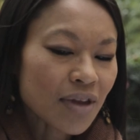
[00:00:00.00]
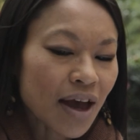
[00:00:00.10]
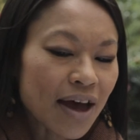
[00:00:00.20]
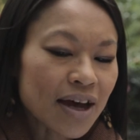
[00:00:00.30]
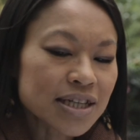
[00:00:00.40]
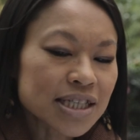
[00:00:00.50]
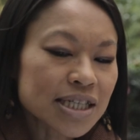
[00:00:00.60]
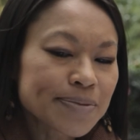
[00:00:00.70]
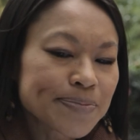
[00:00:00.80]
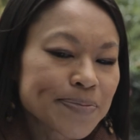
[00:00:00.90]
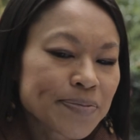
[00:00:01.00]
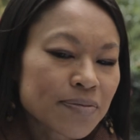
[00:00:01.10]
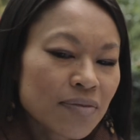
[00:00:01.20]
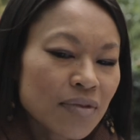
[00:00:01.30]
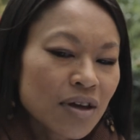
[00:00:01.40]
And
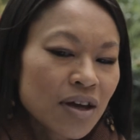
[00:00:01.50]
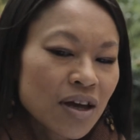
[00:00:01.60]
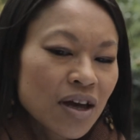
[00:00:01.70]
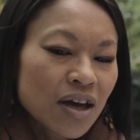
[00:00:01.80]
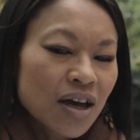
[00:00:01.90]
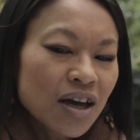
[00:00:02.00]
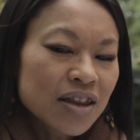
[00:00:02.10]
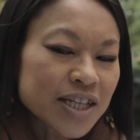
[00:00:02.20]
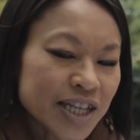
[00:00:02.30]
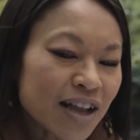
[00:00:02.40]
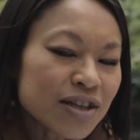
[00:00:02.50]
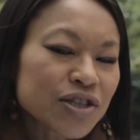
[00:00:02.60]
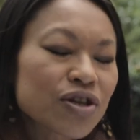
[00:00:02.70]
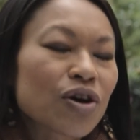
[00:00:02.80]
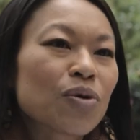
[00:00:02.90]
the
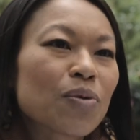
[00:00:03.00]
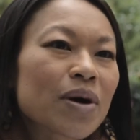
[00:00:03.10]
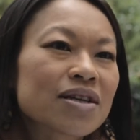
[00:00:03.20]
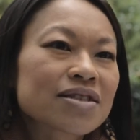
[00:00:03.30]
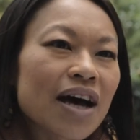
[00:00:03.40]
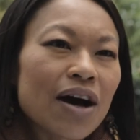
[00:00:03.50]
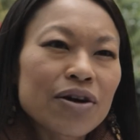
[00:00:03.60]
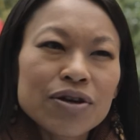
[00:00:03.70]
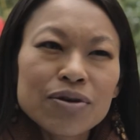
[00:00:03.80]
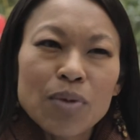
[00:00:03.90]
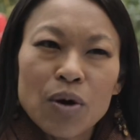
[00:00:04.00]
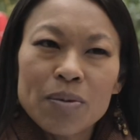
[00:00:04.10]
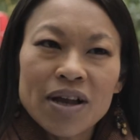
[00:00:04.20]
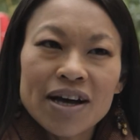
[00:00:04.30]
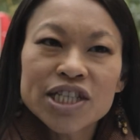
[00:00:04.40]
challenge, though, was how do you
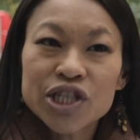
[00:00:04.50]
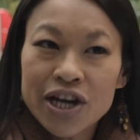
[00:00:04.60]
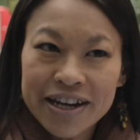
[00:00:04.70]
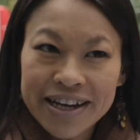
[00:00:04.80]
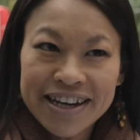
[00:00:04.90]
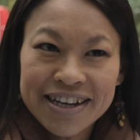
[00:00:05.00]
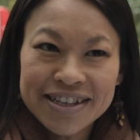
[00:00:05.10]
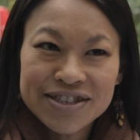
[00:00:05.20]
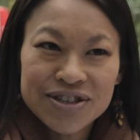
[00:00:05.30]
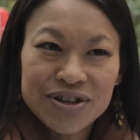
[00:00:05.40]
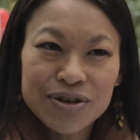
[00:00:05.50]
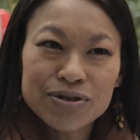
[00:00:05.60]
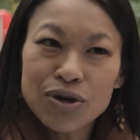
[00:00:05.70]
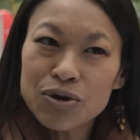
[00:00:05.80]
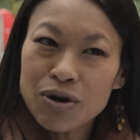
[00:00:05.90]
mobilize Chinese who
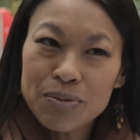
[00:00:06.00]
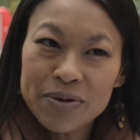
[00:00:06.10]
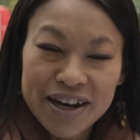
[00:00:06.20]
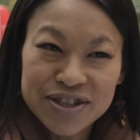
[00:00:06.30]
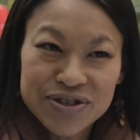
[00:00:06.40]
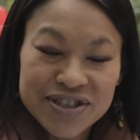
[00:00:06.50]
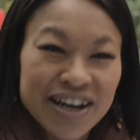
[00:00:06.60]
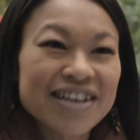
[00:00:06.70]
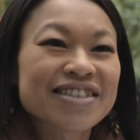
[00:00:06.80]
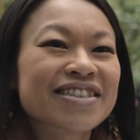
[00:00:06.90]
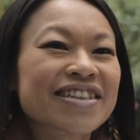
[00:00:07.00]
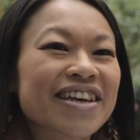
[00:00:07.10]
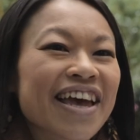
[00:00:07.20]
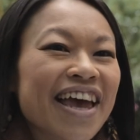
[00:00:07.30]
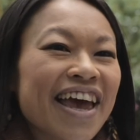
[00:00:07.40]
don't grow up with exercise?
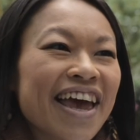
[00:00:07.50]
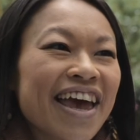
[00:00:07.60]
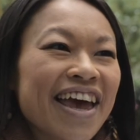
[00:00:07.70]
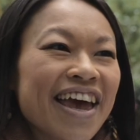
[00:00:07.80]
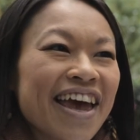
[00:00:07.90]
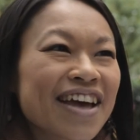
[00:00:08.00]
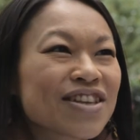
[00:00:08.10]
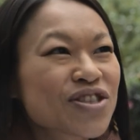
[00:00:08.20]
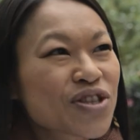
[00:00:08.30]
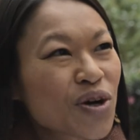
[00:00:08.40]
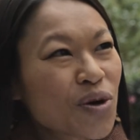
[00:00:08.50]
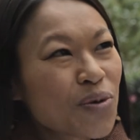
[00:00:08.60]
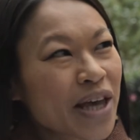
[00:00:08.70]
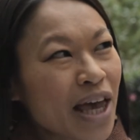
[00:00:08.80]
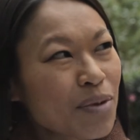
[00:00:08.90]
And so
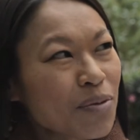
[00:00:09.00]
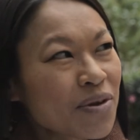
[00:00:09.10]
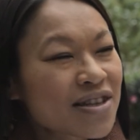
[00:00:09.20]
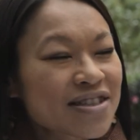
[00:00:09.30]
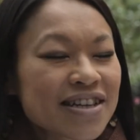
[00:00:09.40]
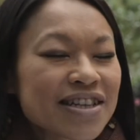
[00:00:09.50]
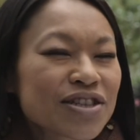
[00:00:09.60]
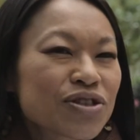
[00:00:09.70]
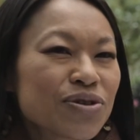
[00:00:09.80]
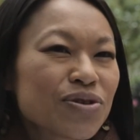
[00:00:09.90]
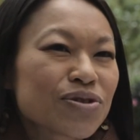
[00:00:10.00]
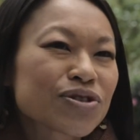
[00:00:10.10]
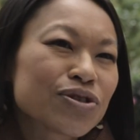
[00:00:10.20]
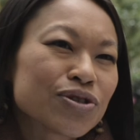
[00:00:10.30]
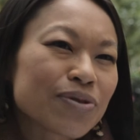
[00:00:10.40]
we came up with this idea
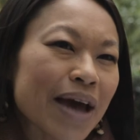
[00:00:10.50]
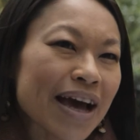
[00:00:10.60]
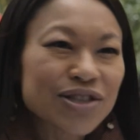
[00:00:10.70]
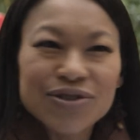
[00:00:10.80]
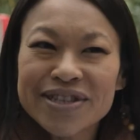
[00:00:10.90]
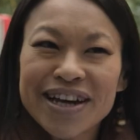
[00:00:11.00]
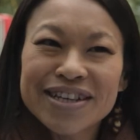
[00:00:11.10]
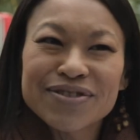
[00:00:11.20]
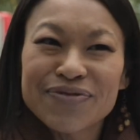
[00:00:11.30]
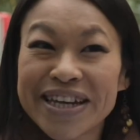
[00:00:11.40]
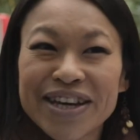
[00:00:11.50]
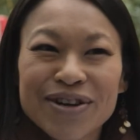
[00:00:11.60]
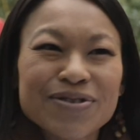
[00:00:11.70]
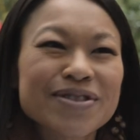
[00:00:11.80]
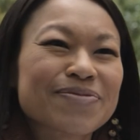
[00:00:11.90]
to do exercise
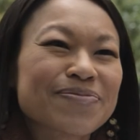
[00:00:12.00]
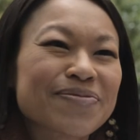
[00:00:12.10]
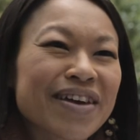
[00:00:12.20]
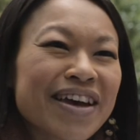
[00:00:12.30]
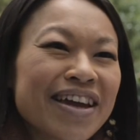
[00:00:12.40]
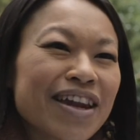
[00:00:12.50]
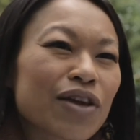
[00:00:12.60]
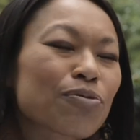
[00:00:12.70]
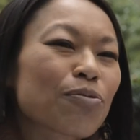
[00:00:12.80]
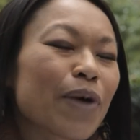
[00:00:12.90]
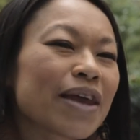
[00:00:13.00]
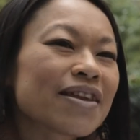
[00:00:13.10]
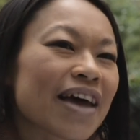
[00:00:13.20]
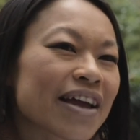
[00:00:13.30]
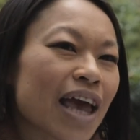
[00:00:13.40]
videos. Now, the way
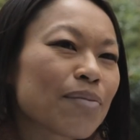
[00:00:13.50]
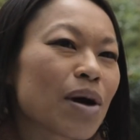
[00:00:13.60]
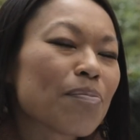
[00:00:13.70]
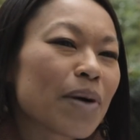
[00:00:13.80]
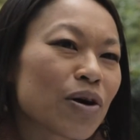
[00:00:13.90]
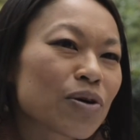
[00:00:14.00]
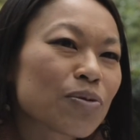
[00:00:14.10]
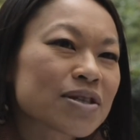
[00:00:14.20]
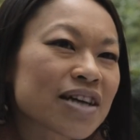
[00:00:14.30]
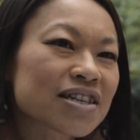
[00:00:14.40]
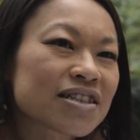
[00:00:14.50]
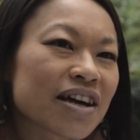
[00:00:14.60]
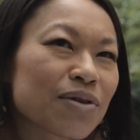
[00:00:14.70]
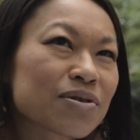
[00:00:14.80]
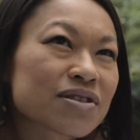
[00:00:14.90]
that that came about was actually
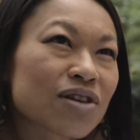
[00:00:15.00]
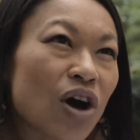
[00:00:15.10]
I was